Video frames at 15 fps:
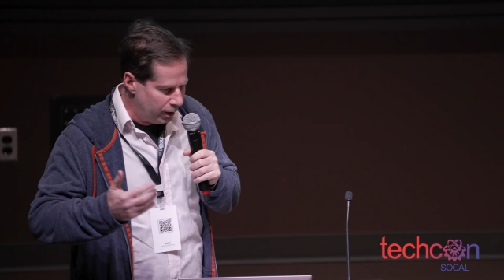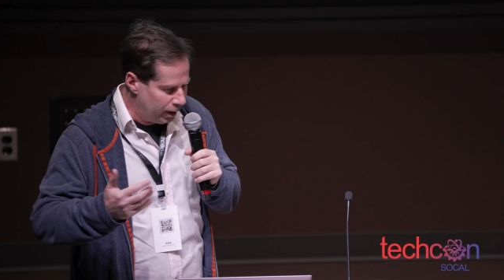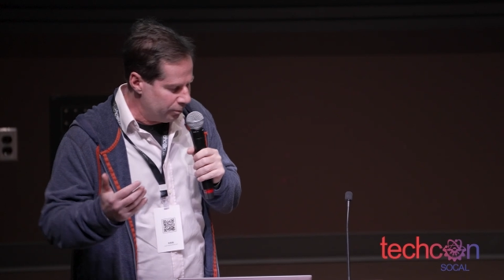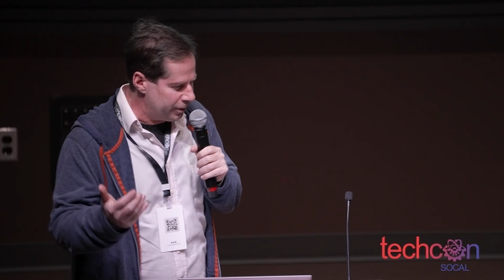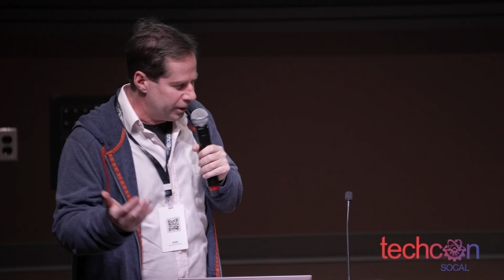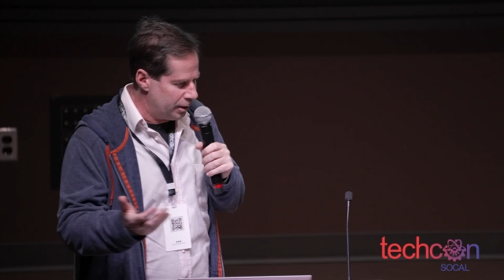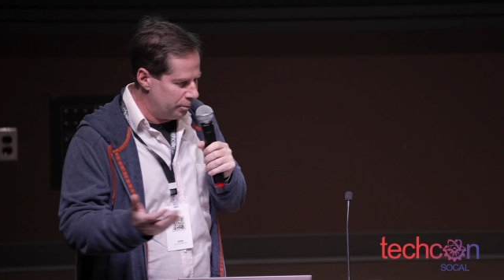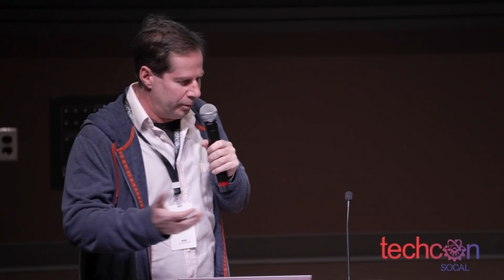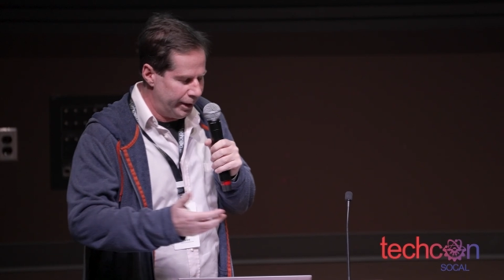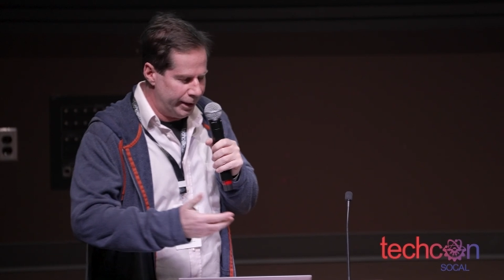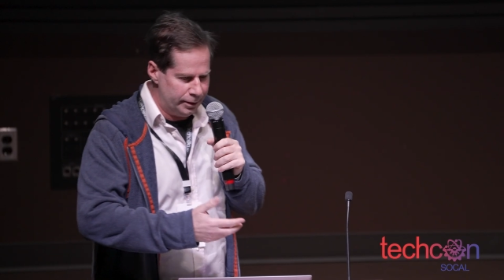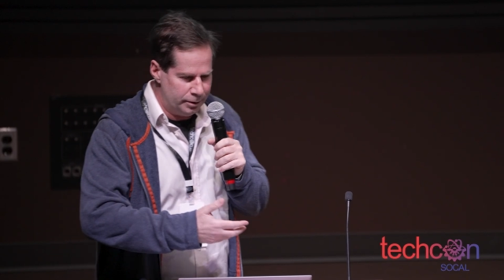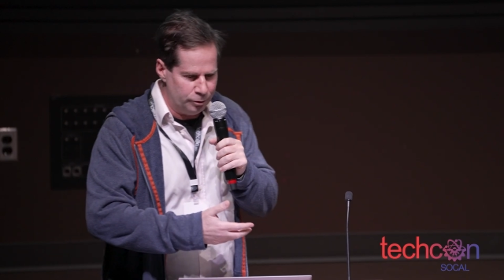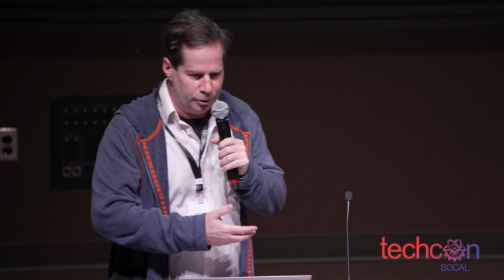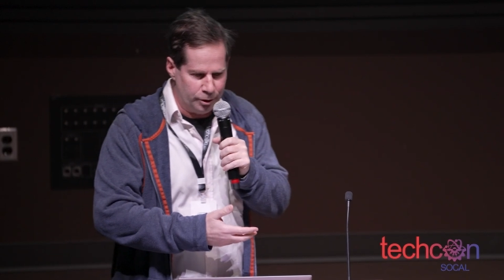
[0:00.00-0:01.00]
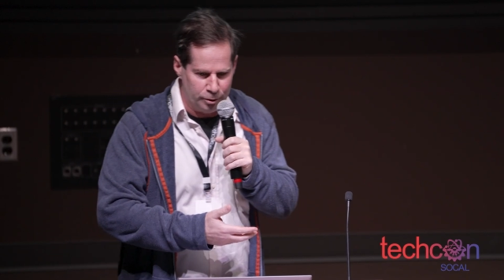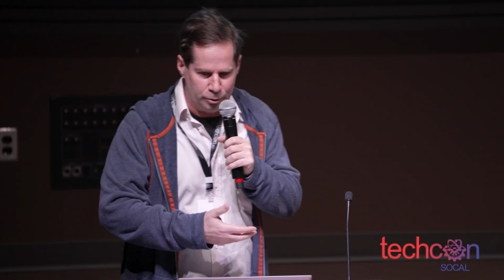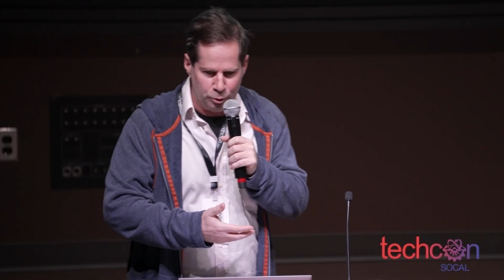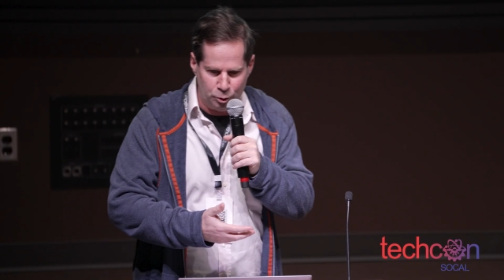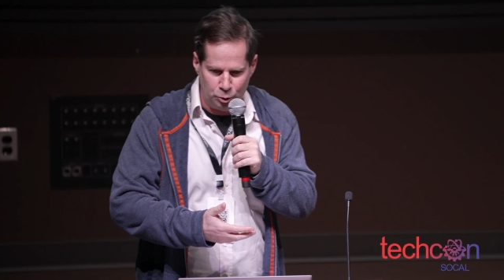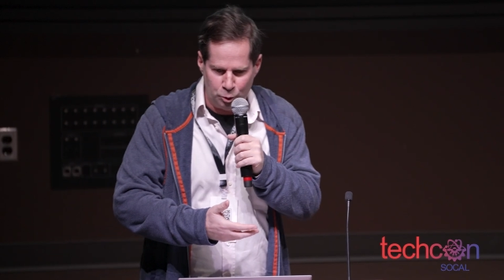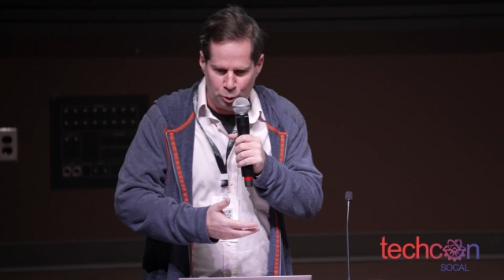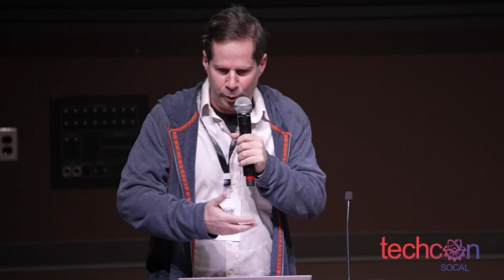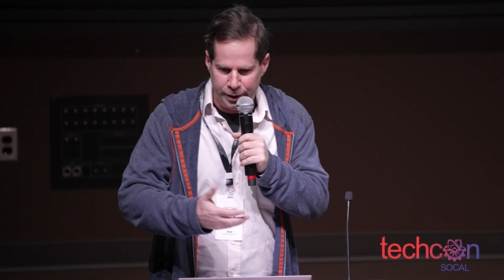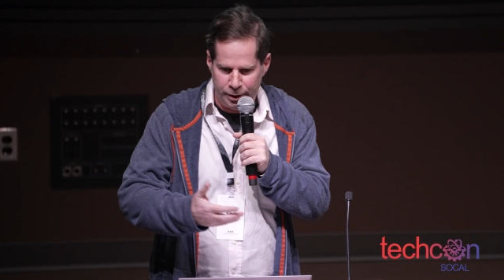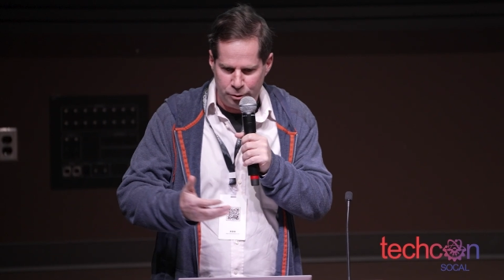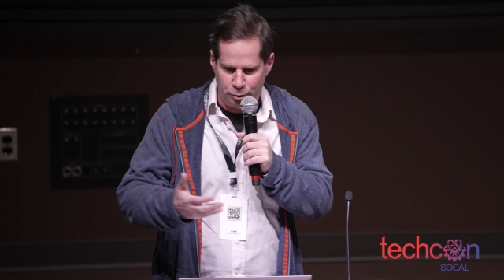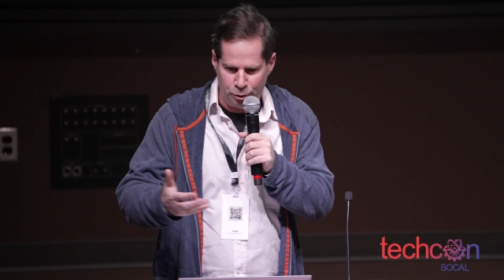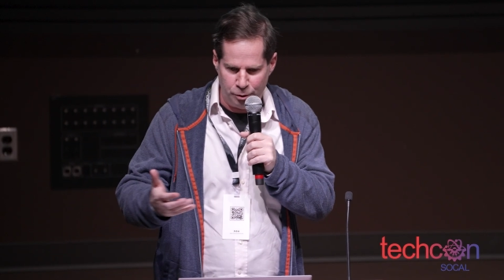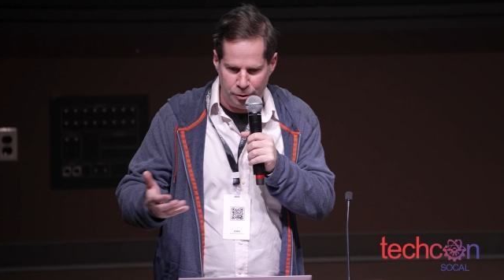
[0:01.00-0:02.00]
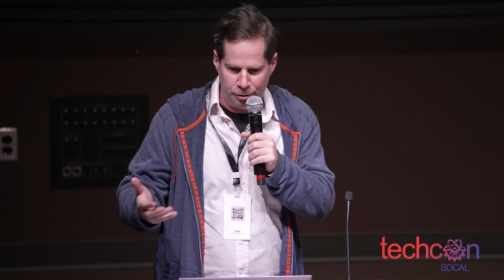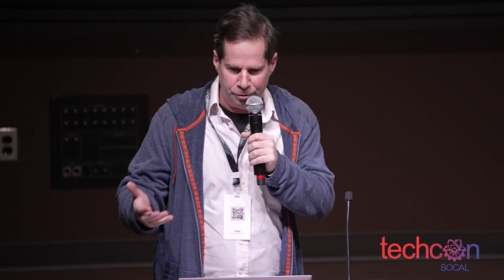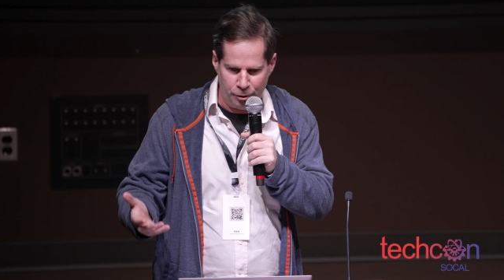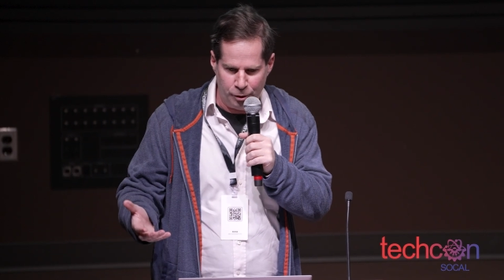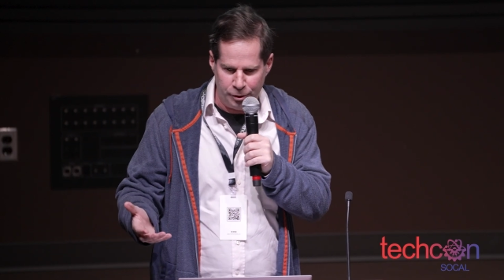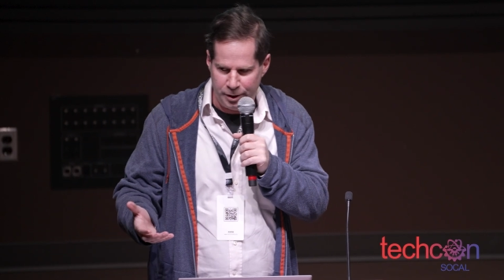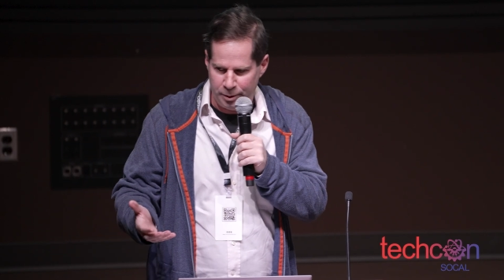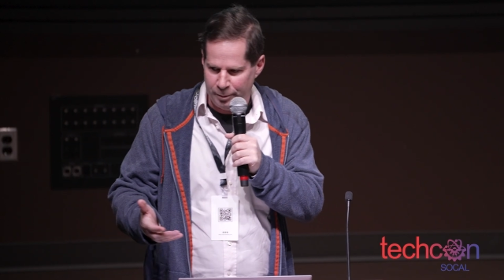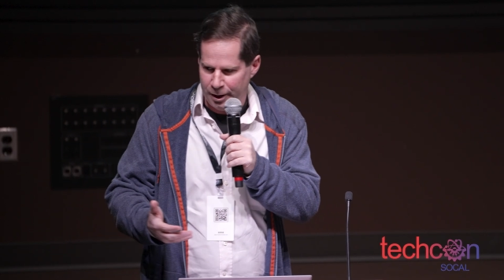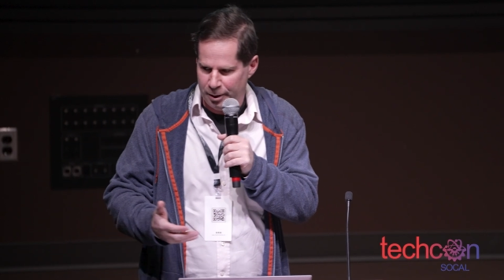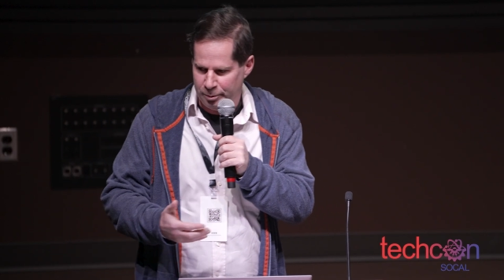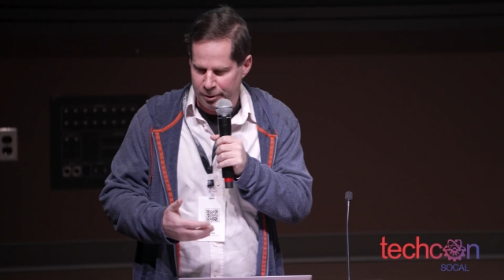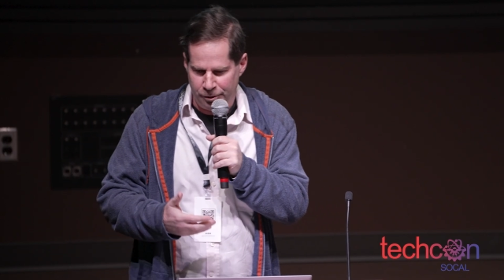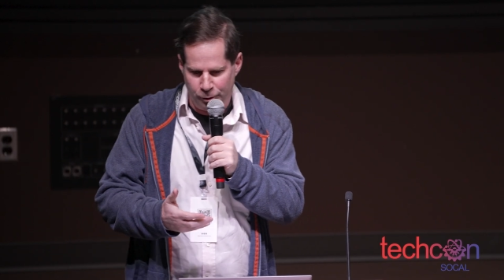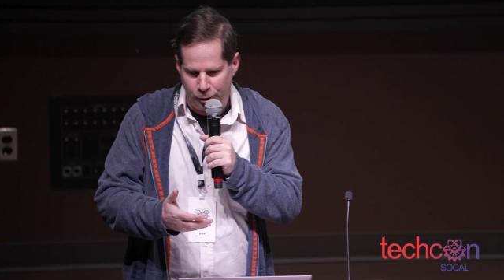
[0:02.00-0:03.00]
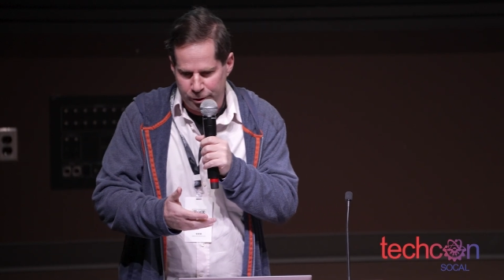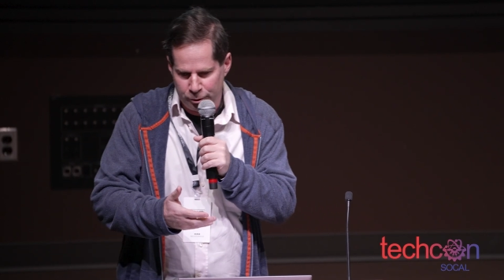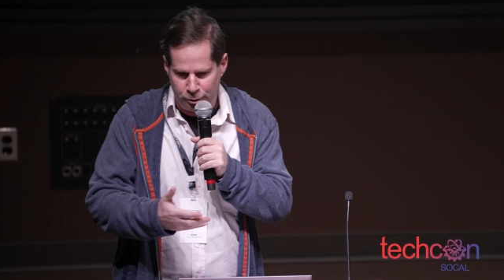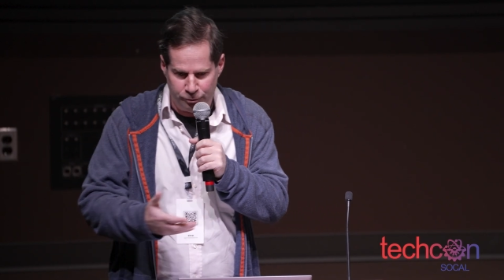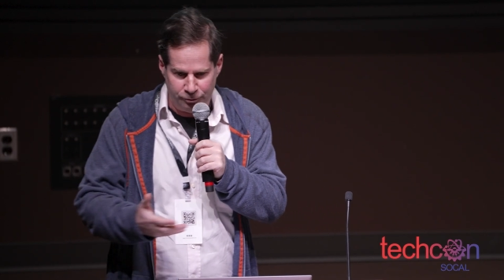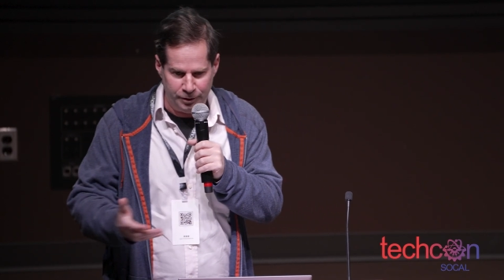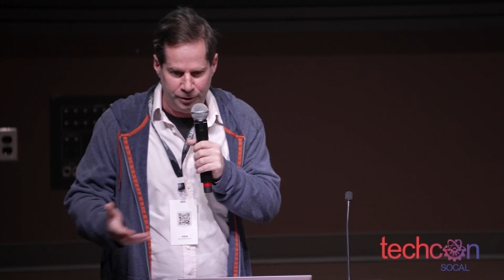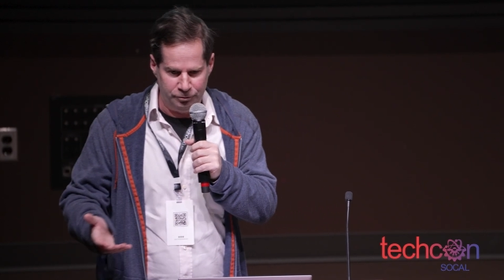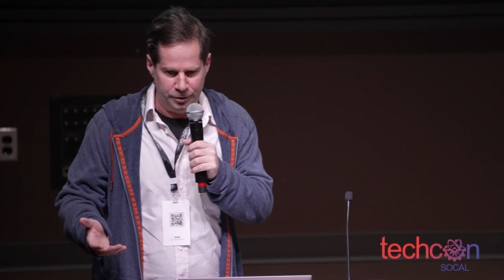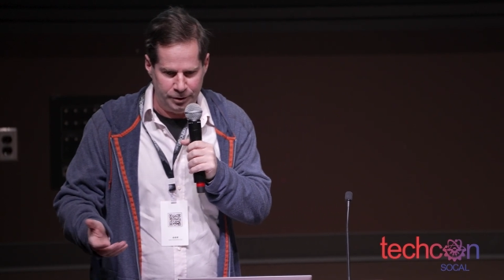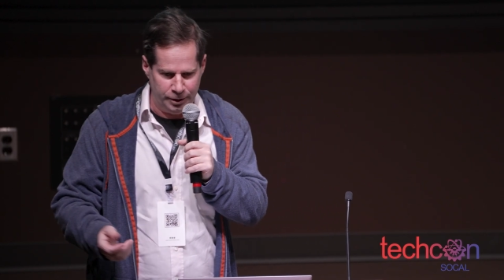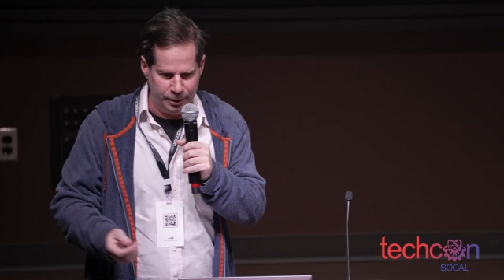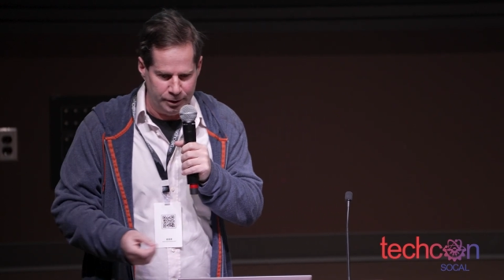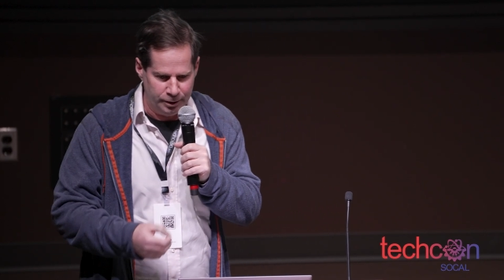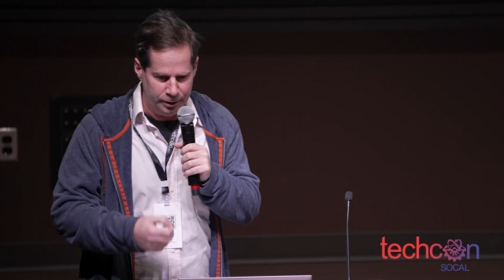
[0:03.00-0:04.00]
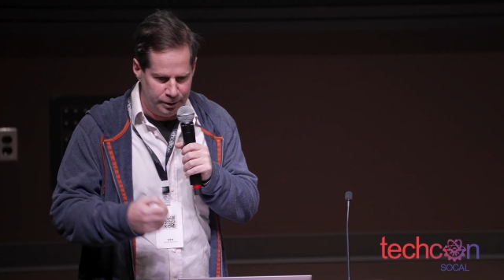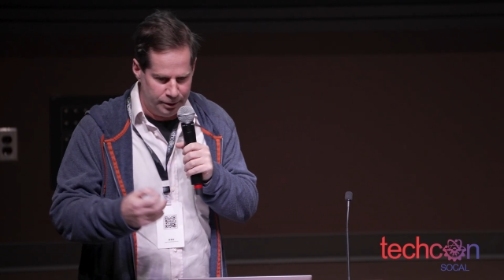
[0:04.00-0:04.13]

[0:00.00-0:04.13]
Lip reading: I'm going to make 20 to 30, maybe 30 to 50